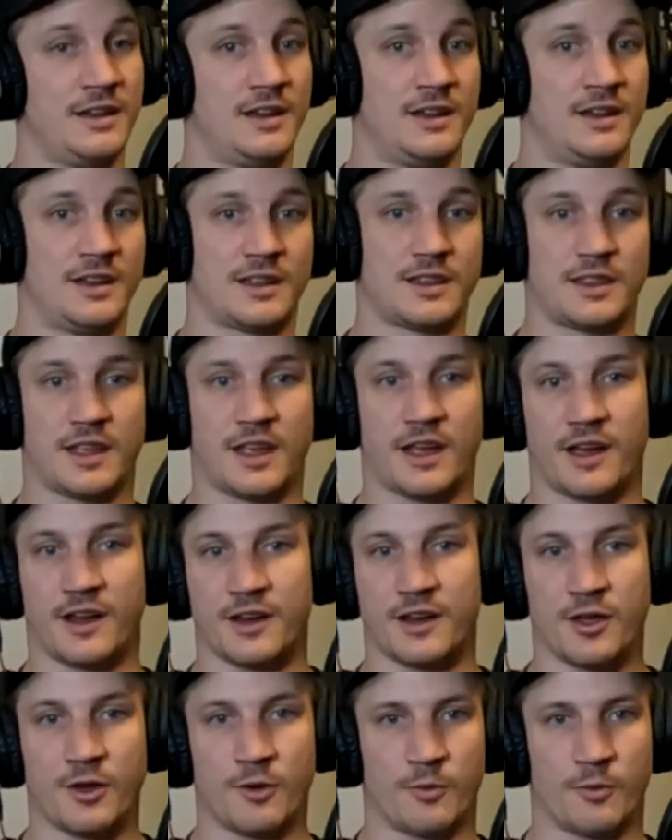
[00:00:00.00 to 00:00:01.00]
the audio
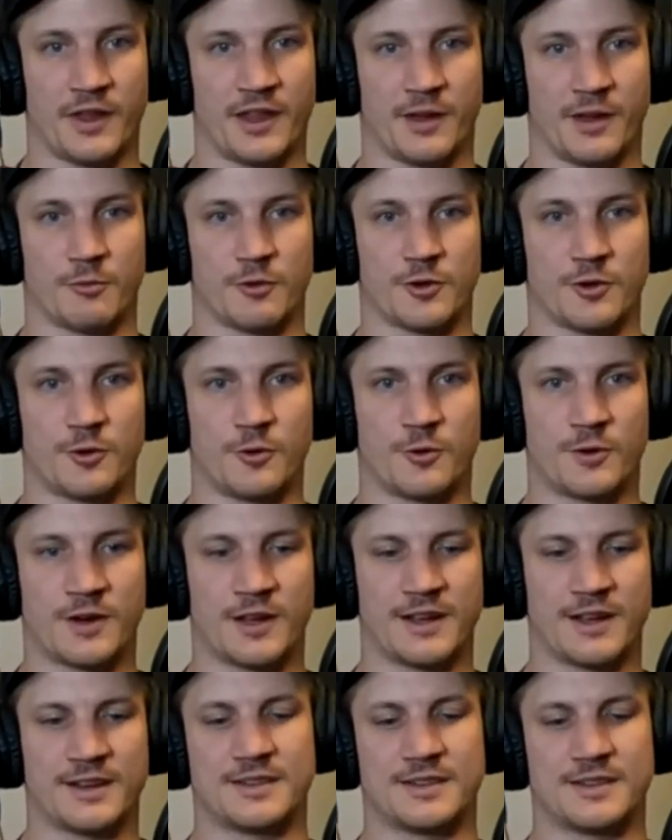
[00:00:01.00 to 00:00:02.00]
while I'm recording
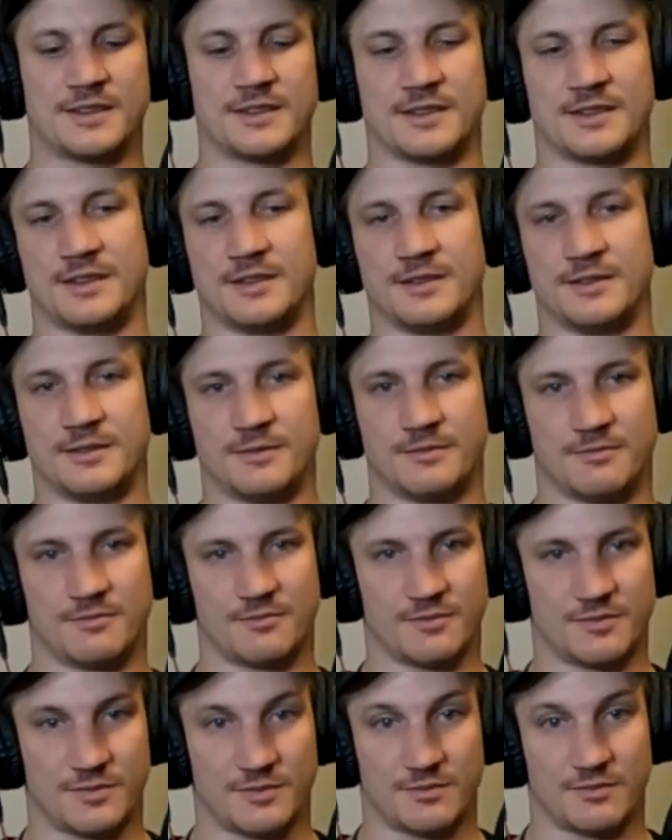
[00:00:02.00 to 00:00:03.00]
to
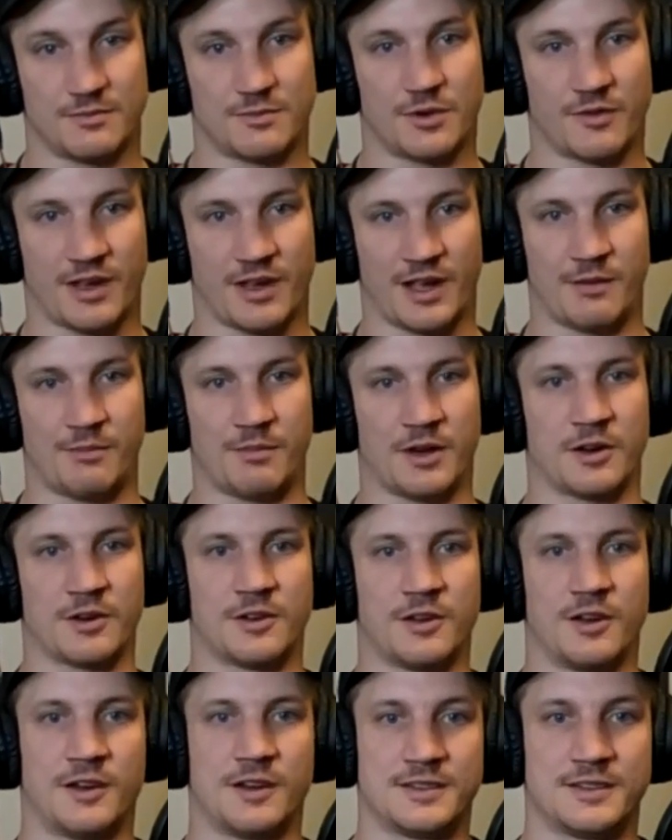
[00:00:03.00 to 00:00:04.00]
provide better
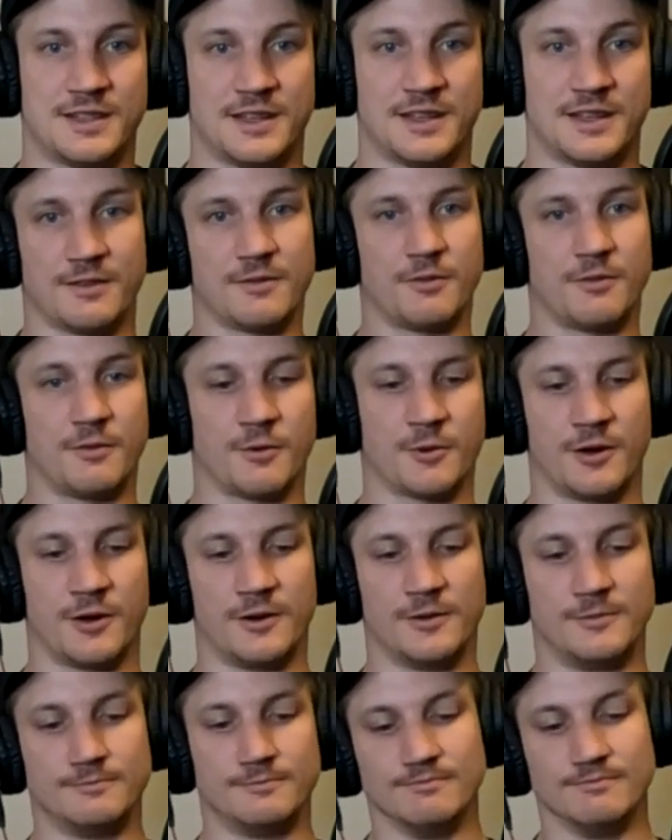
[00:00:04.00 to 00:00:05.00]
content for
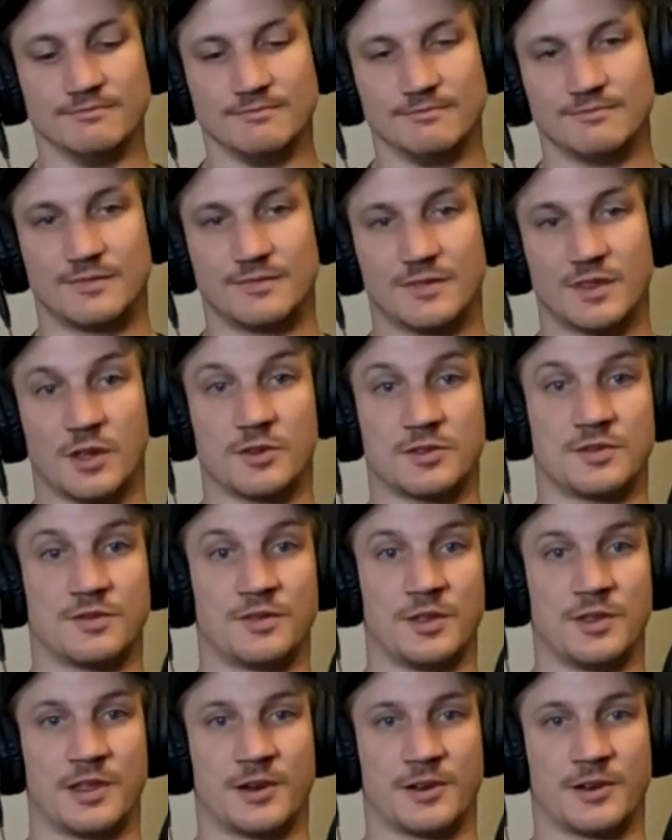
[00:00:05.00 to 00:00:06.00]
those of you that
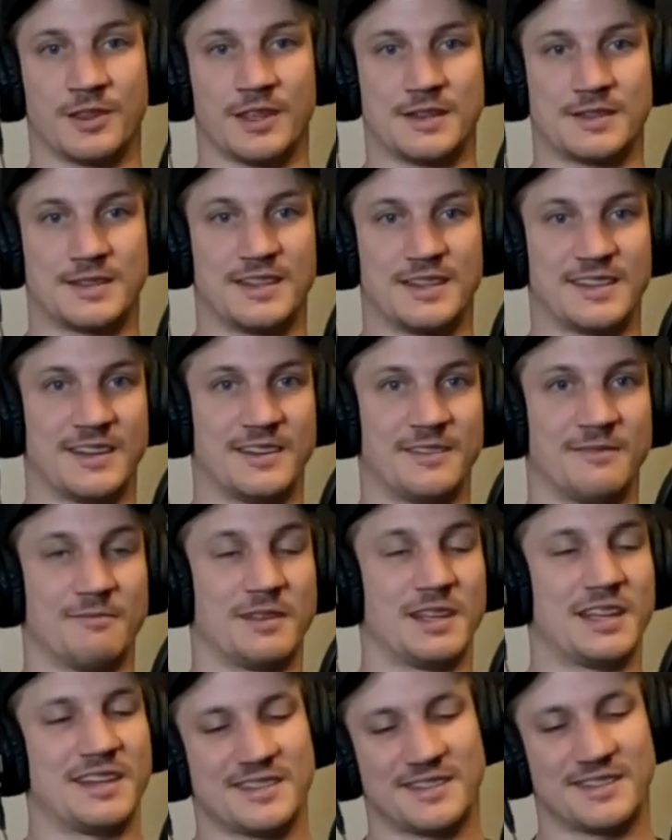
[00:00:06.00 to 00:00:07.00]
are listening,
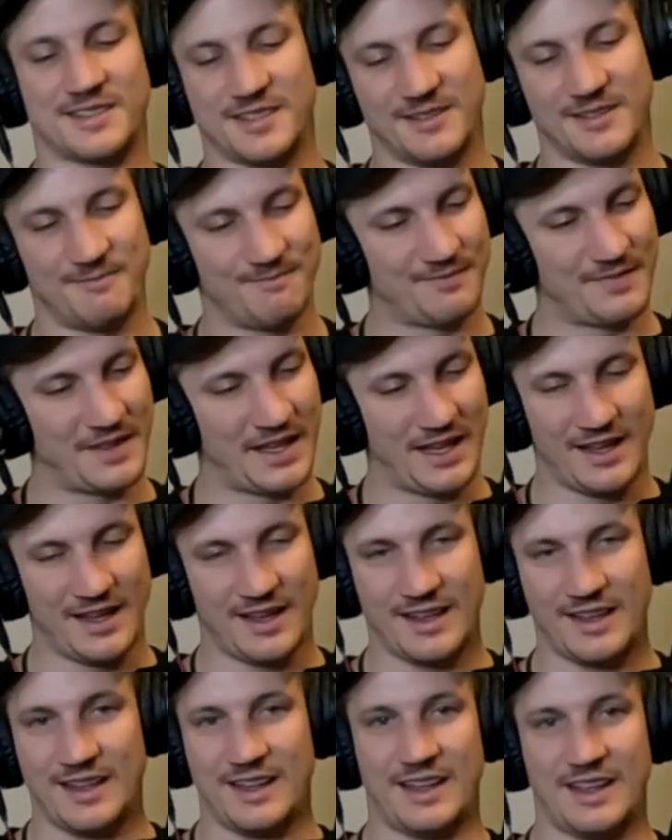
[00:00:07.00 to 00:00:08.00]
because
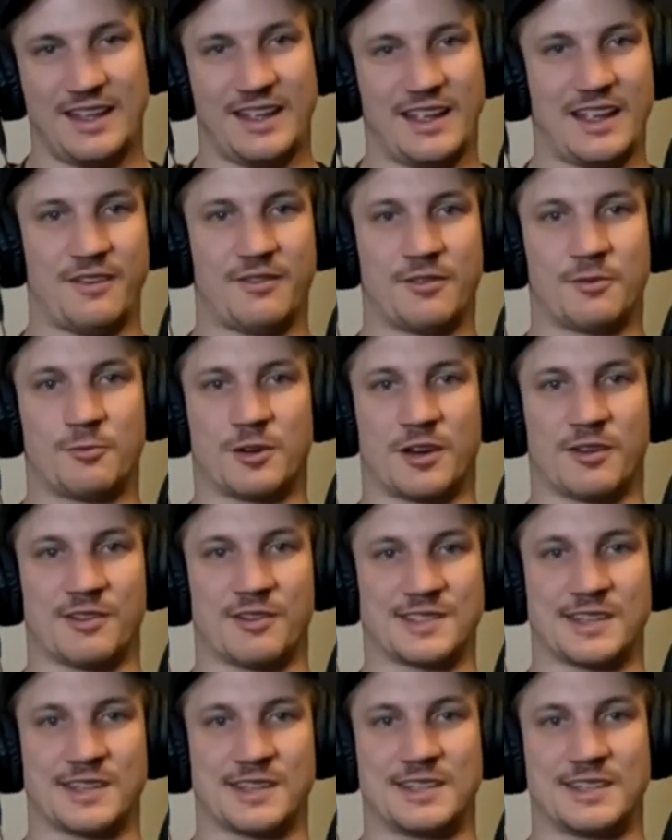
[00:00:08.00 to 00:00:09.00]
even when I was
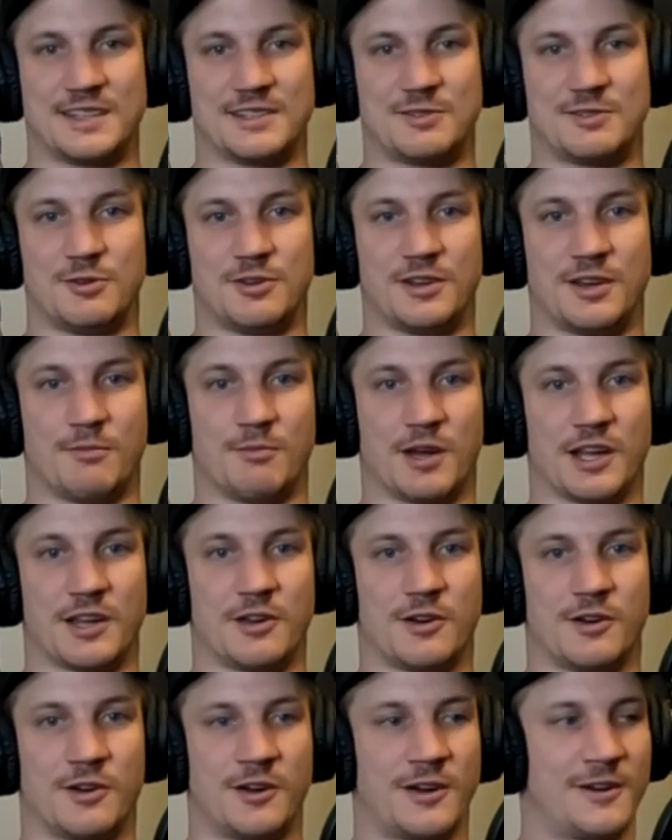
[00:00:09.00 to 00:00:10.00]
listening to it in my
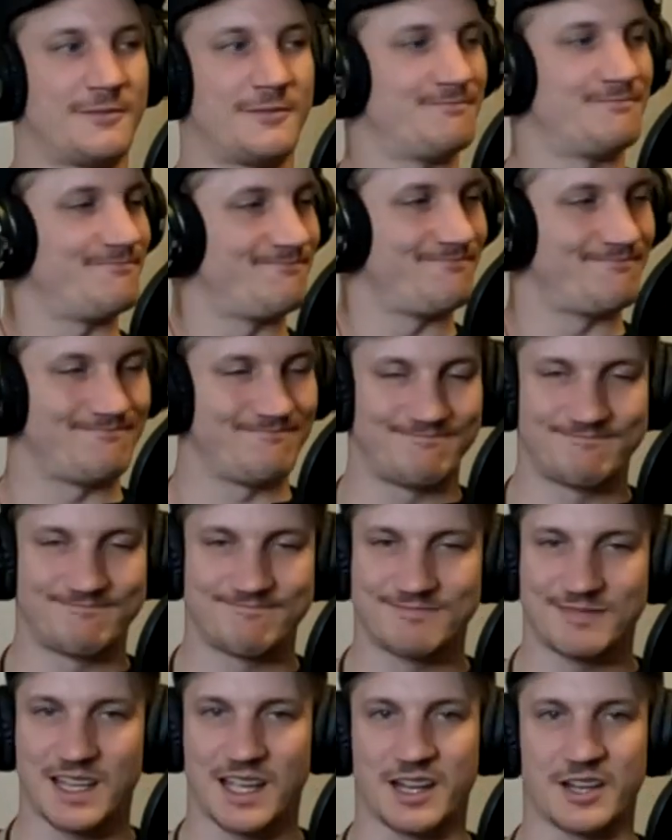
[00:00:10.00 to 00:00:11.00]
car,
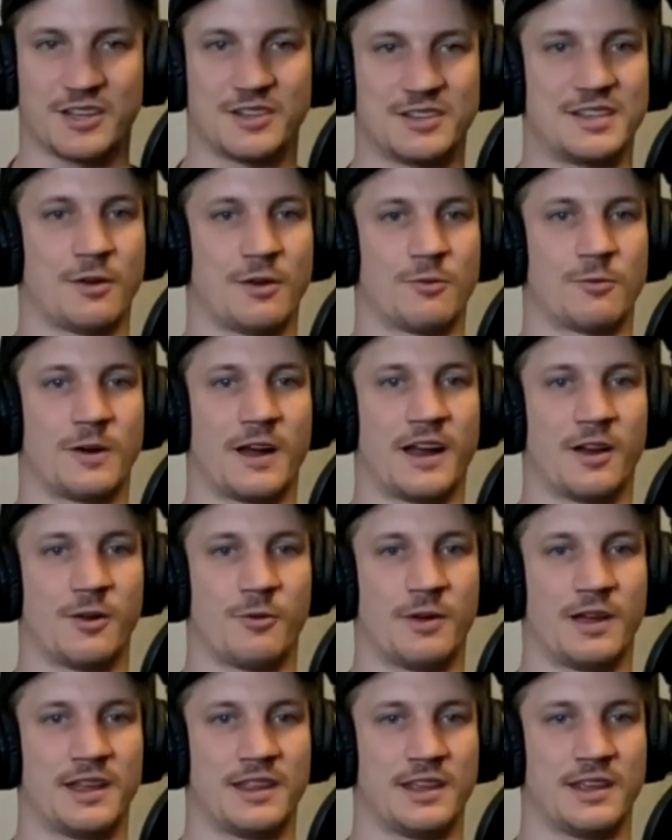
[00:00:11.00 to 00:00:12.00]
I could tell right away
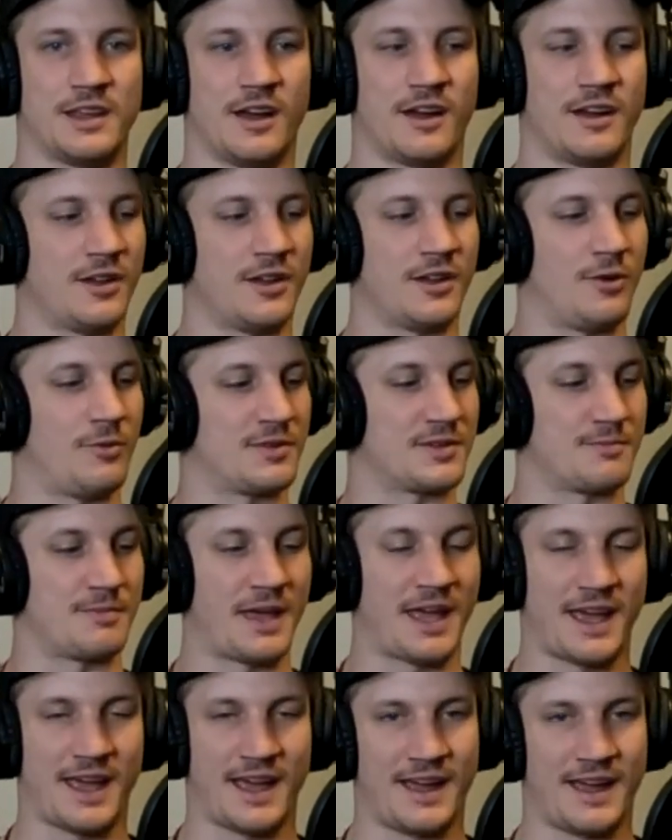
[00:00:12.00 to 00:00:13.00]
the audio was
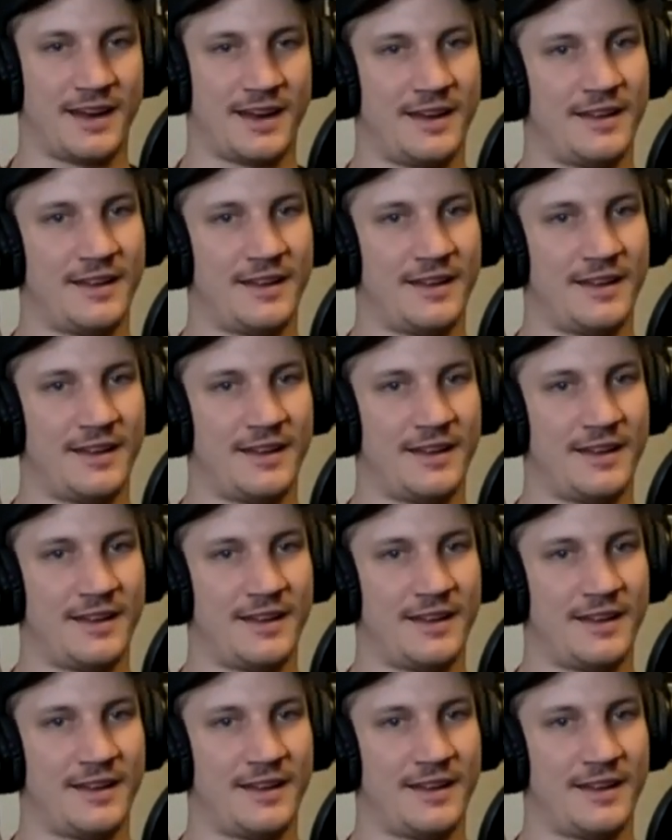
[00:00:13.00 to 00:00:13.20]
bad